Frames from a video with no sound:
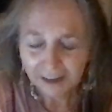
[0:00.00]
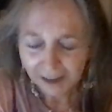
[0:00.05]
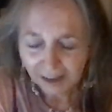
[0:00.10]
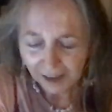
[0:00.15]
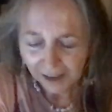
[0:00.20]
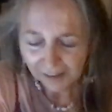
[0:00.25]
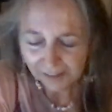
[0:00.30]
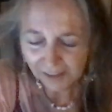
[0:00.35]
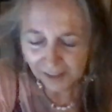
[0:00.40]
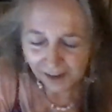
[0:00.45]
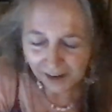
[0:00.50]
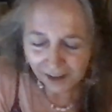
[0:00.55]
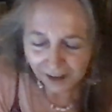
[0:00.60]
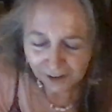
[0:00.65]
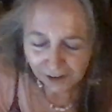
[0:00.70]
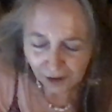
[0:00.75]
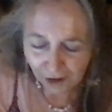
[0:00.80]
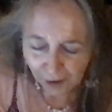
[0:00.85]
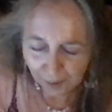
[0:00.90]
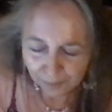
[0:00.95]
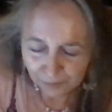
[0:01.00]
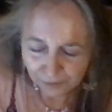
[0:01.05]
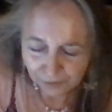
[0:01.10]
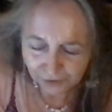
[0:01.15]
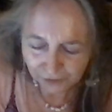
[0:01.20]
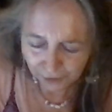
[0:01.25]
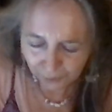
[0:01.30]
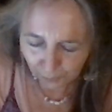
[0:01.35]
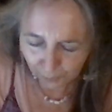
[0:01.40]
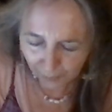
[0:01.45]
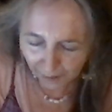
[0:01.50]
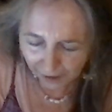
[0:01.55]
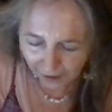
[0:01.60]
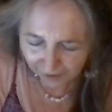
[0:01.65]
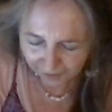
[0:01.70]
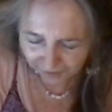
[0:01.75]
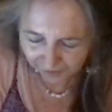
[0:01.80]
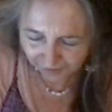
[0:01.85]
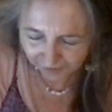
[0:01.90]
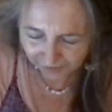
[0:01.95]
And then I come to the
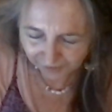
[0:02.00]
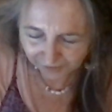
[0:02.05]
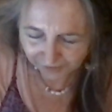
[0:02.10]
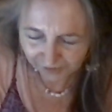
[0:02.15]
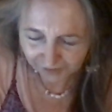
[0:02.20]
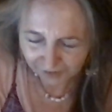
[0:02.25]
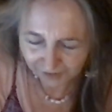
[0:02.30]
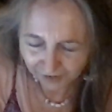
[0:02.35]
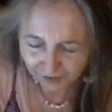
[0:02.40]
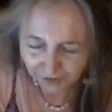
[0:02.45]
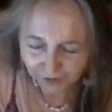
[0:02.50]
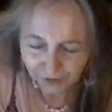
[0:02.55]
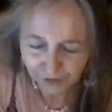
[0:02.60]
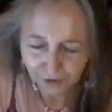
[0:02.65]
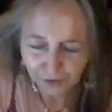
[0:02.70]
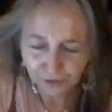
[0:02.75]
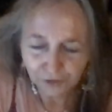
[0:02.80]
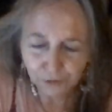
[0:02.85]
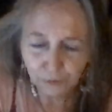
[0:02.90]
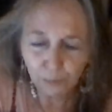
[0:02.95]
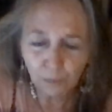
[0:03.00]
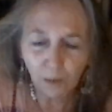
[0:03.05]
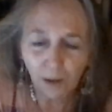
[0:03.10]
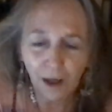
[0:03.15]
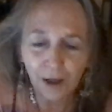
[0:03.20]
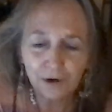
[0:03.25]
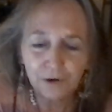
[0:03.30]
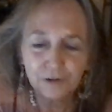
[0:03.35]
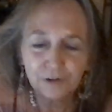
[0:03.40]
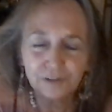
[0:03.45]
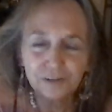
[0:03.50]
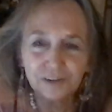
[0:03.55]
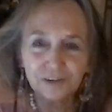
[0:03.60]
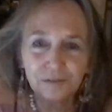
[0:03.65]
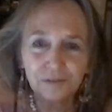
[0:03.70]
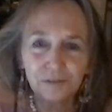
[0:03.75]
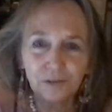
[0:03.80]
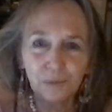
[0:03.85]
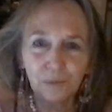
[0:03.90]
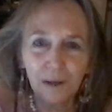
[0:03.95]
west, the waters
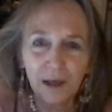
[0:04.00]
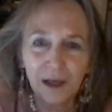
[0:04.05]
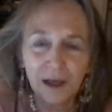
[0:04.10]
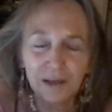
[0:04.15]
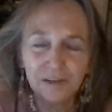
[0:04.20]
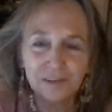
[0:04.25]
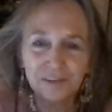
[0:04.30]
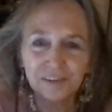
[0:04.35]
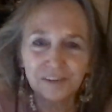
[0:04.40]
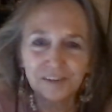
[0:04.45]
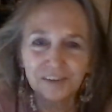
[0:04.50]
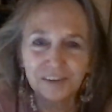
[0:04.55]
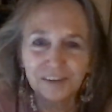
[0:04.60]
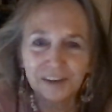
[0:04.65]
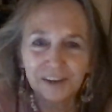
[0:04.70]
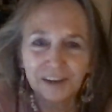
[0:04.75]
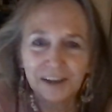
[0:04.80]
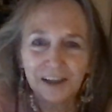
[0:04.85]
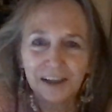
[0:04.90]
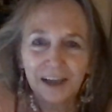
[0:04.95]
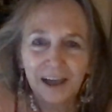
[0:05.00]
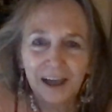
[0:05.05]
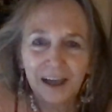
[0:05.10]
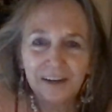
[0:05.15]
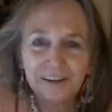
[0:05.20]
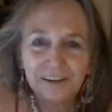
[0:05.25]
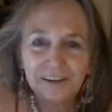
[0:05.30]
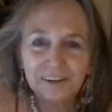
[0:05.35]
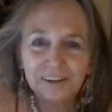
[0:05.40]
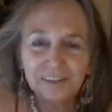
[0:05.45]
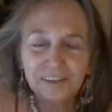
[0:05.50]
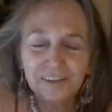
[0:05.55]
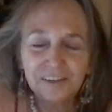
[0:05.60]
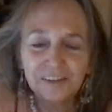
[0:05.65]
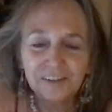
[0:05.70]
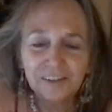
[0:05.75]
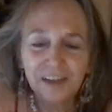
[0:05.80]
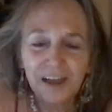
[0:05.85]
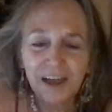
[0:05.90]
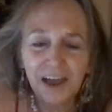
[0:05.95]
of the west. And in
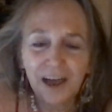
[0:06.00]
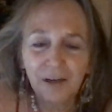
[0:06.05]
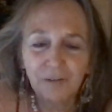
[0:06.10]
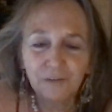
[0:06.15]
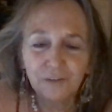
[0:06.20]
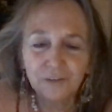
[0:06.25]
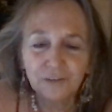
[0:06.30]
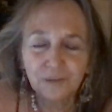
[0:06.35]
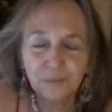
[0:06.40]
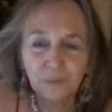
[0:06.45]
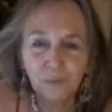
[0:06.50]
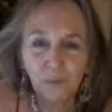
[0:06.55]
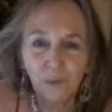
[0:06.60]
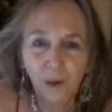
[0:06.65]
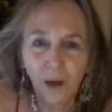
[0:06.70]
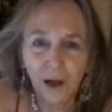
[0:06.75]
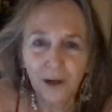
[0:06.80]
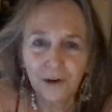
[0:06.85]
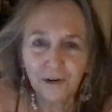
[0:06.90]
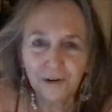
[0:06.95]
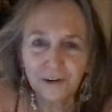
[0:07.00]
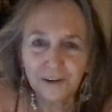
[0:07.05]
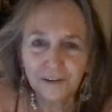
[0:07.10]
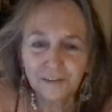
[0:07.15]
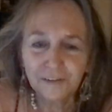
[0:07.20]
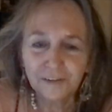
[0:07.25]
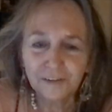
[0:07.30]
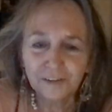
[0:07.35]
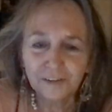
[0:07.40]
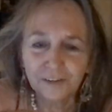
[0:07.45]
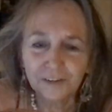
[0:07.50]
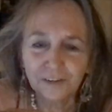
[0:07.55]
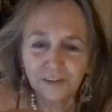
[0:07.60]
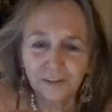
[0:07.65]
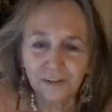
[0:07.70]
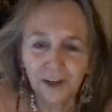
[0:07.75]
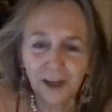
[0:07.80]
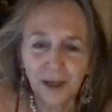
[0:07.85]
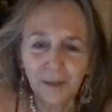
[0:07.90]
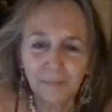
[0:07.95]
this, I have some water in this little
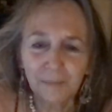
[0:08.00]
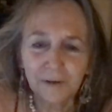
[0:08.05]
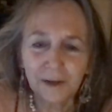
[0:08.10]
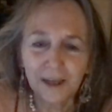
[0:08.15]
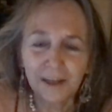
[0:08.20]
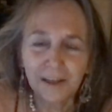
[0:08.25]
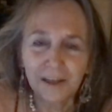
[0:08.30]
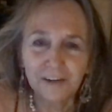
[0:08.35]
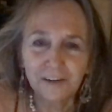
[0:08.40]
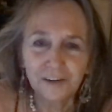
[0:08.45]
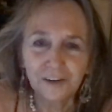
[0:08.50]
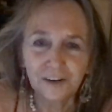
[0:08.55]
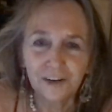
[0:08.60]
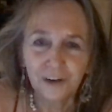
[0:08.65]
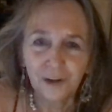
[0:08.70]
cup, and I like to